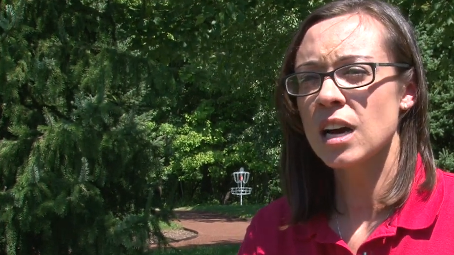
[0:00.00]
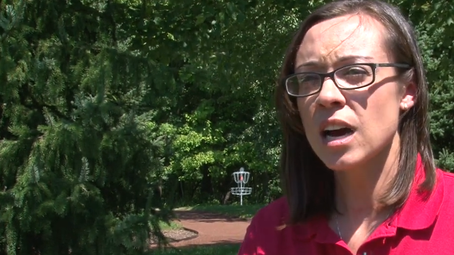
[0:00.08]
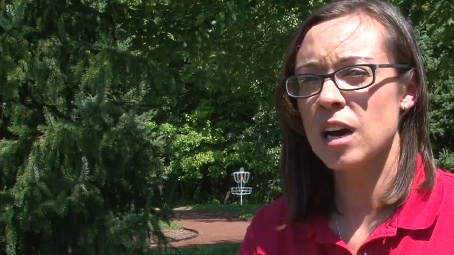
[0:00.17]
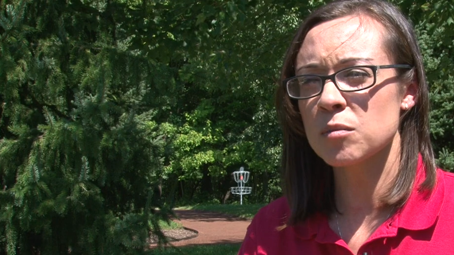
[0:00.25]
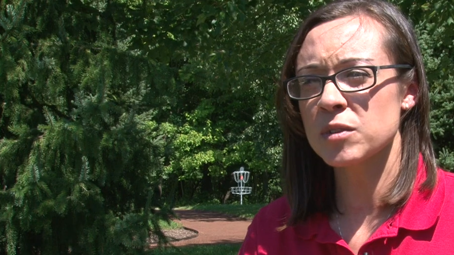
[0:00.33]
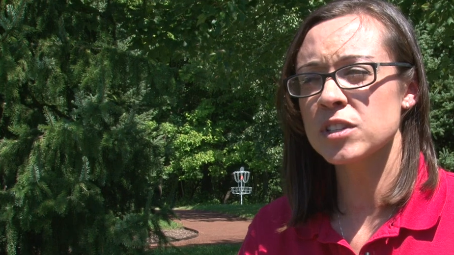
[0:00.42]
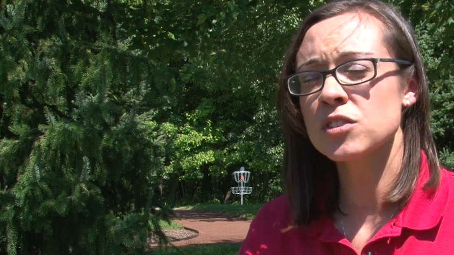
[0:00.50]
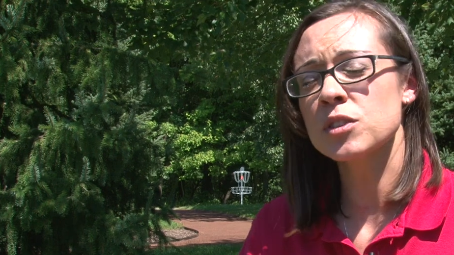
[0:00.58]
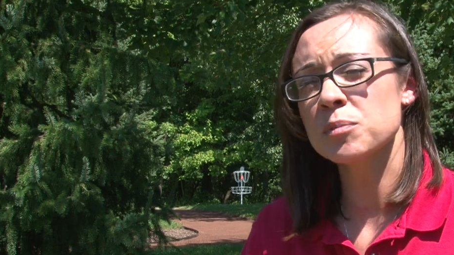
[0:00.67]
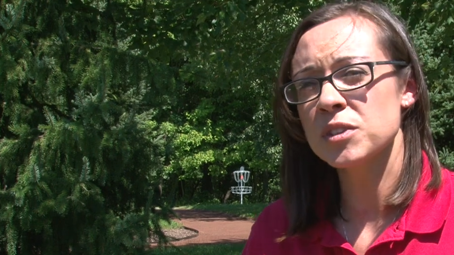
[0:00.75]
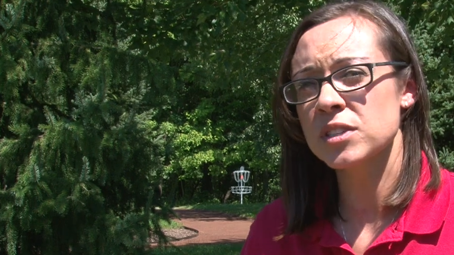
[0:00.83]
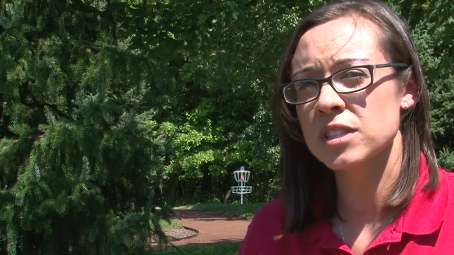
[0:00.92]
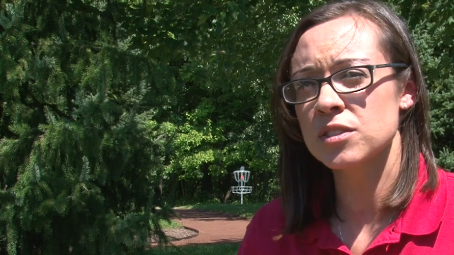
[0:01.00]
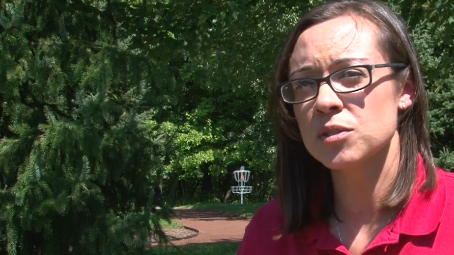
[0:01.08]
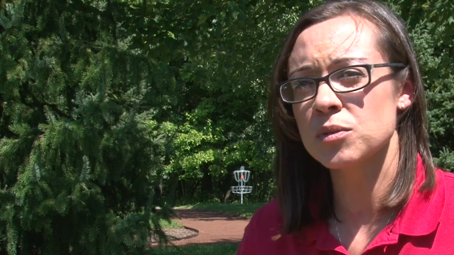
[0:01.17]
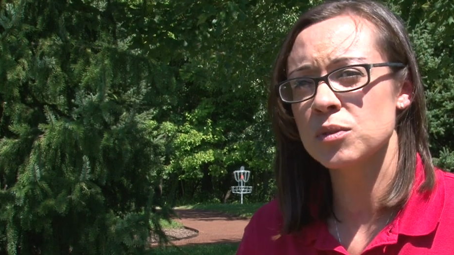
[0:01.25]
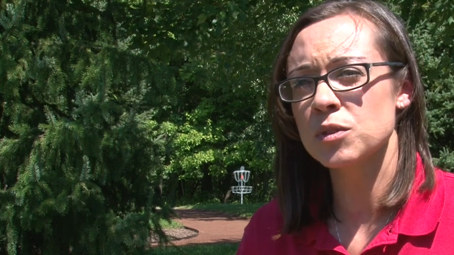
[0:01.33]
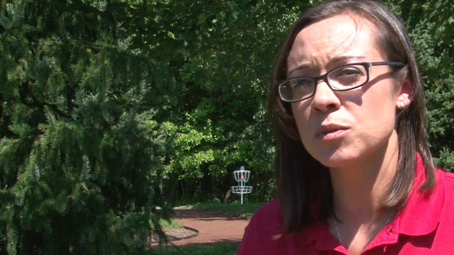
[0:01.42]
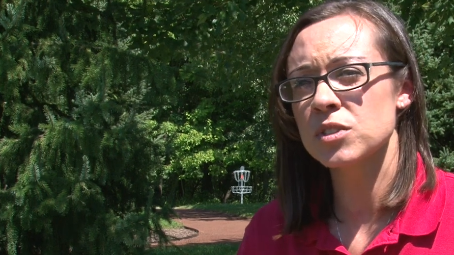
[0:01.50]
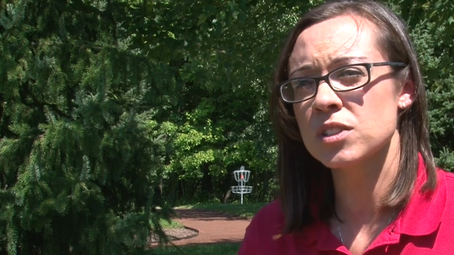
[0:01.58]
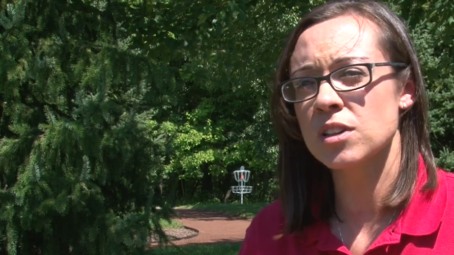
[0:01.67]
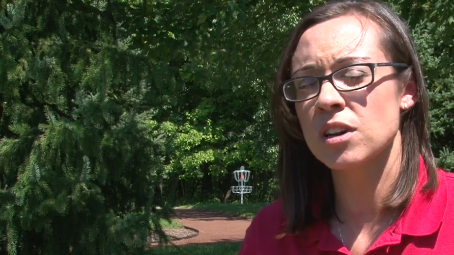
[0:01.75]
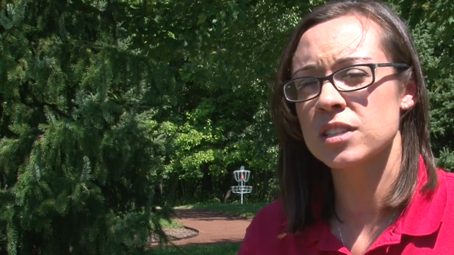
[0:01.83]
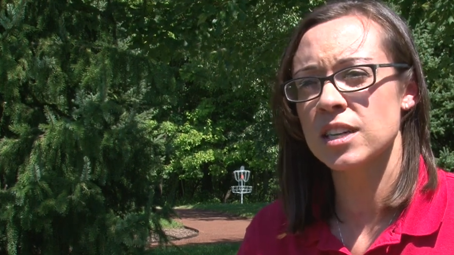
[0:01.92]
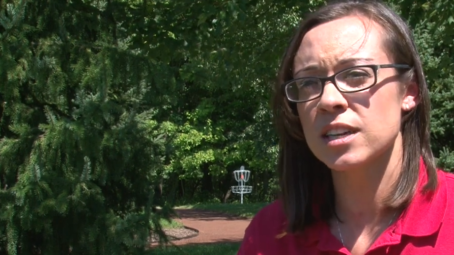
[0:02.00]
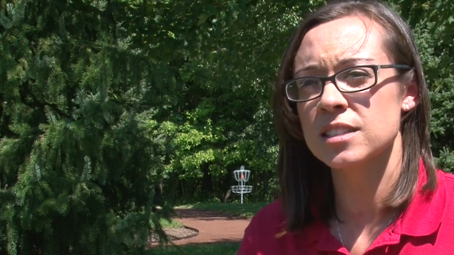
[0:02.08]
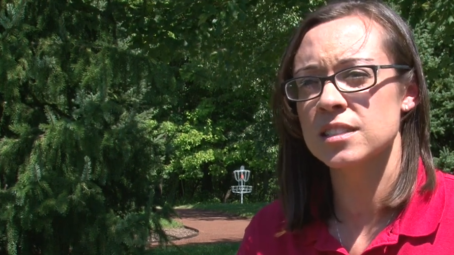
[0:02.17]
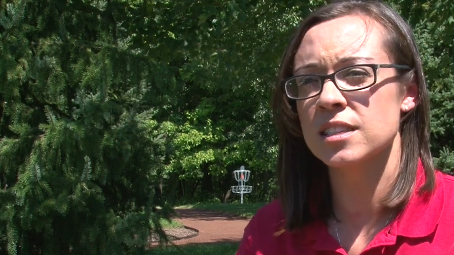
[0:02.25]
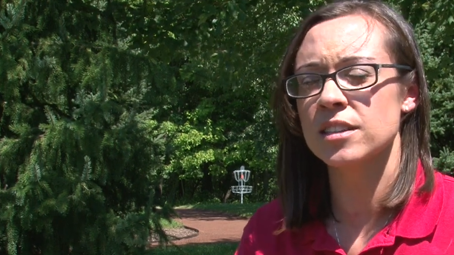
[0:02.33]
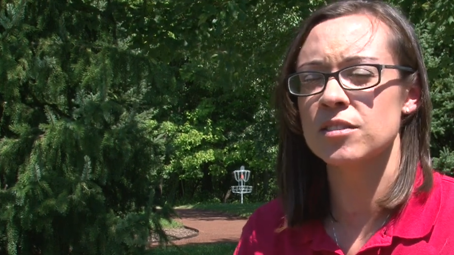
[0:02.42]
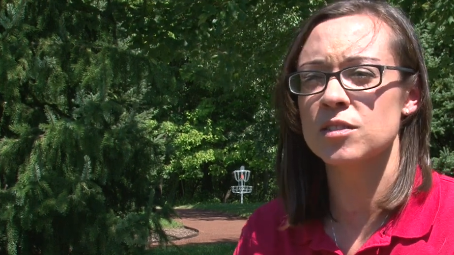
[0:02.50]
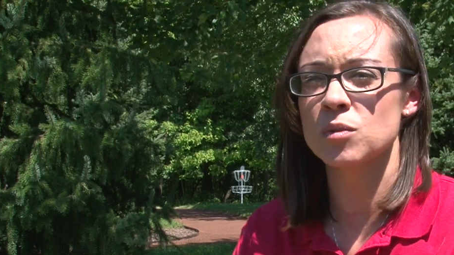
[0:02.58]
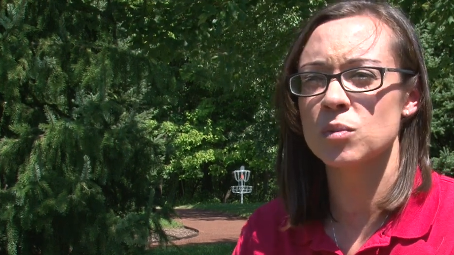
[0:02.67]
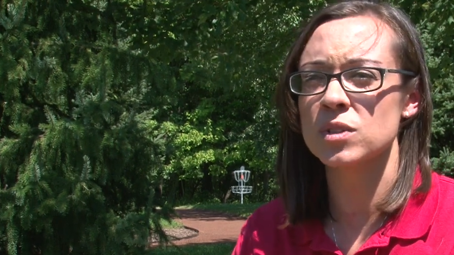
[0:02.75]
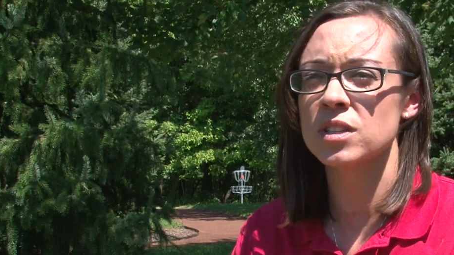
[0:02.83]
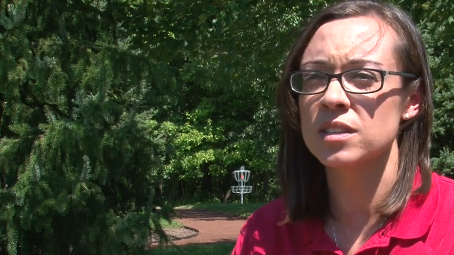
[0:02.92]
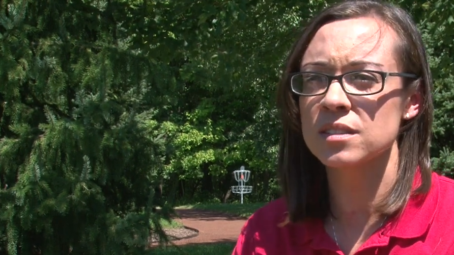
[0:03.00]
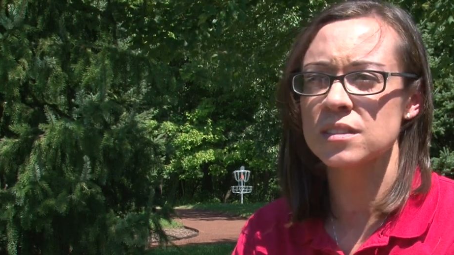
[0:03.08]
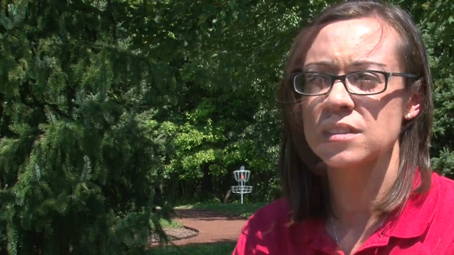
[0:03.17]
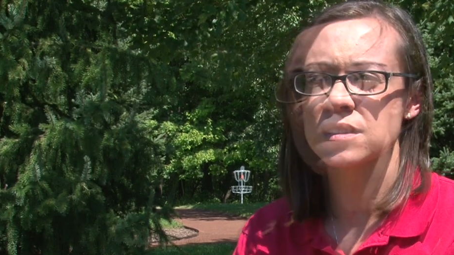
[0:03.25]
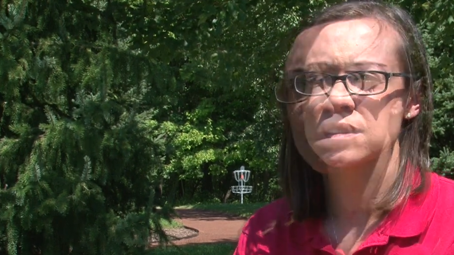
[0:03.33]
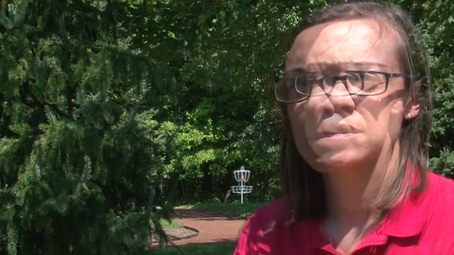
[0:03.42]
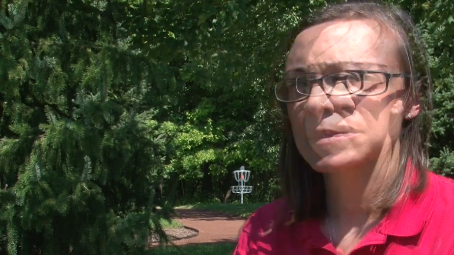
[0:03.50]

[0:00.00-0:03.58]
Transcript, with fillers: um, contributing to, you would just contact us here at the Woodlands.